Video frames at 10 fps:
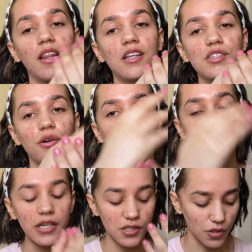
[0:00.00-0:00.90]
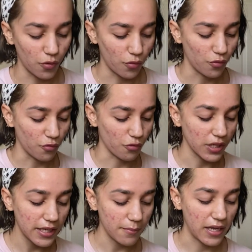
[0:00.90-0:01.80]
This toner is
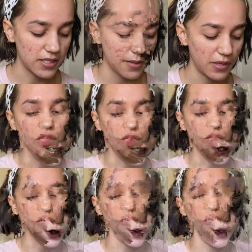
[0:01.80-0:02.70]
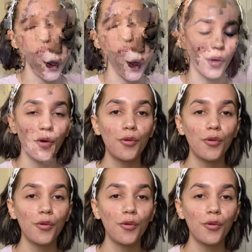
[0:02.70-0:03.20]
really amazing because there's no